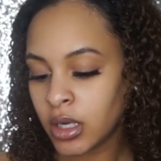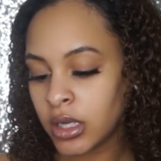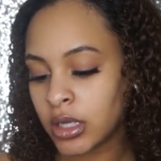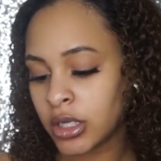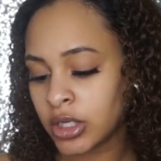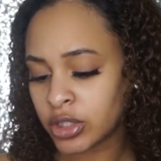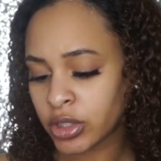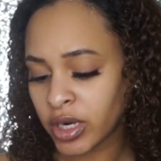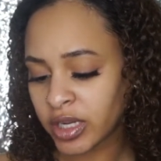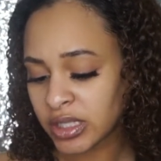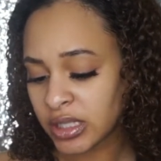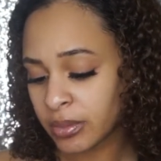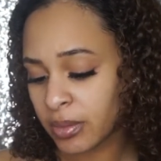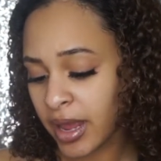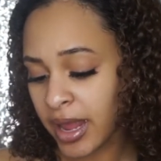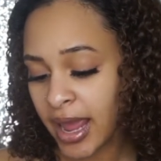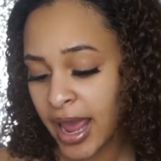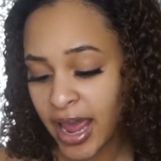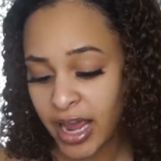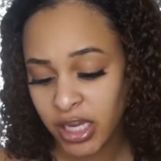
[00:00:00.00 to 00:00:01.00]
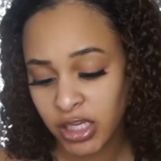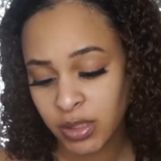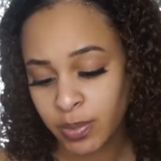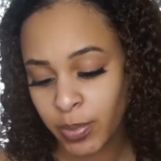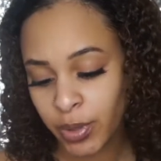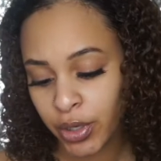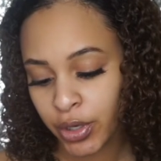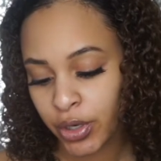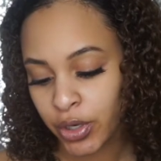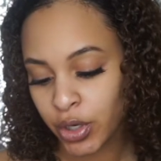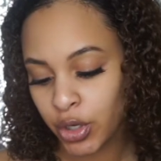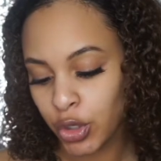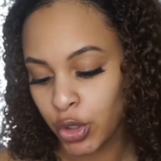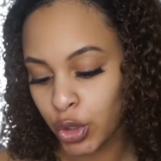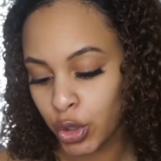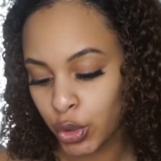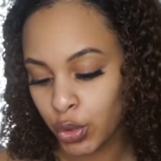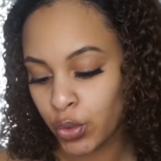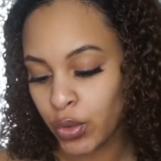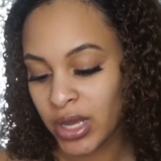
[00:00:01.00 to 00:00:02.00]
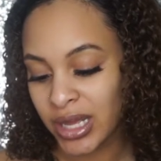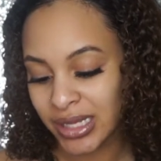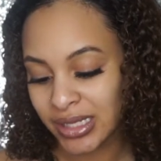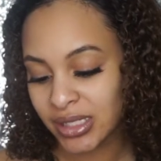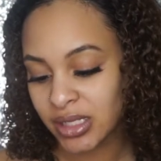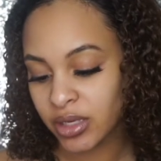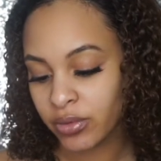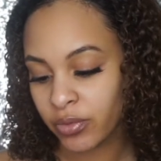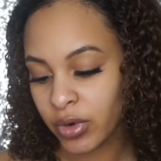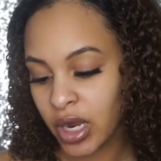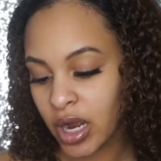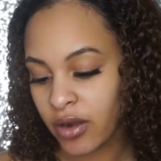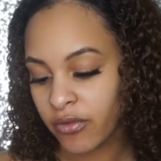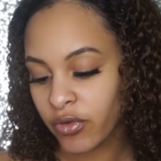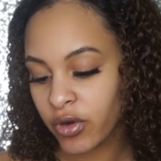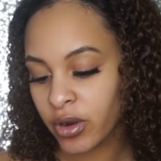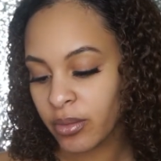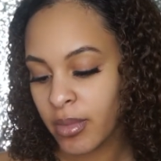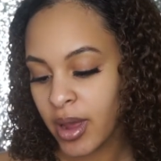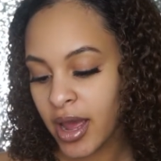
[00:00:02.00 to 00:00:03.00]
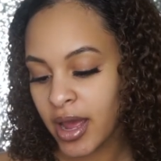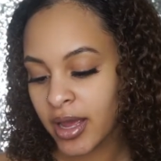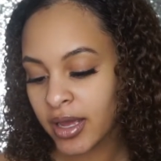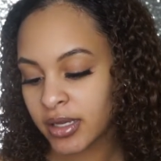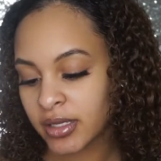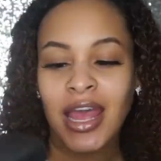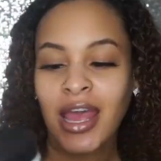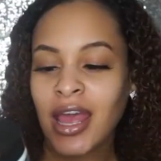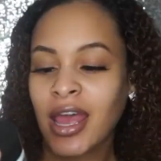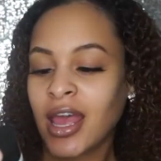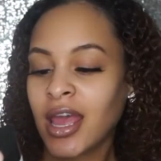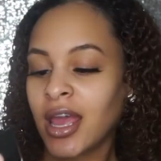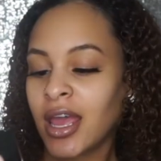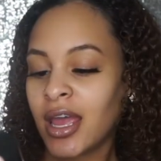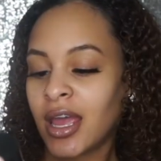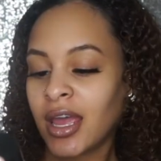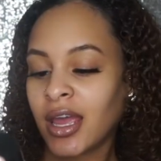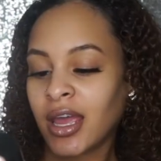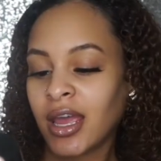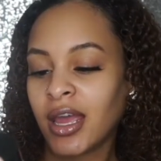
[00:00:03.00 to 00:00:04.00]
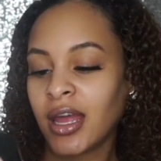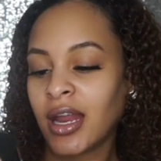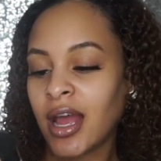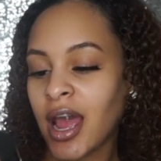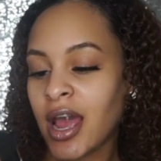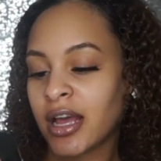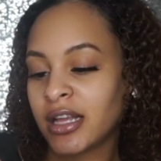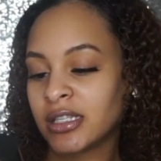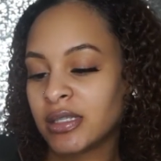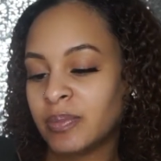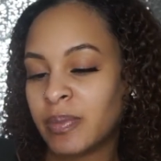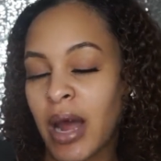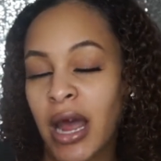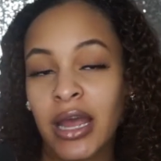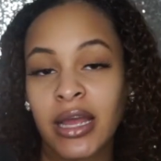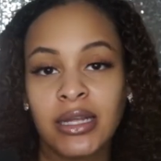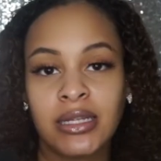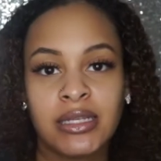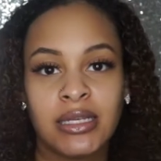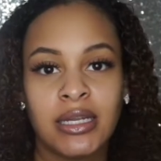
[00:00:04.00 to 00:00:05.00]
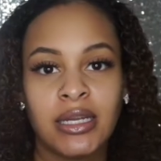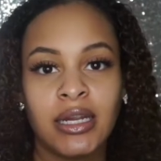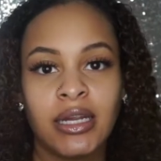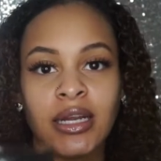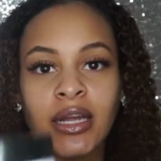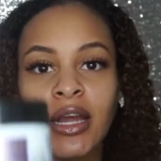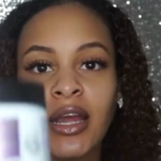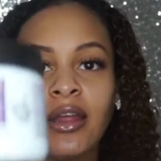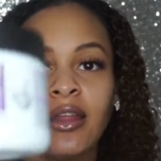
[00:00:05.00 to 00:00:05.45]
the Tresemme Expert New Instant Recovery Mask, and it has biotin in it,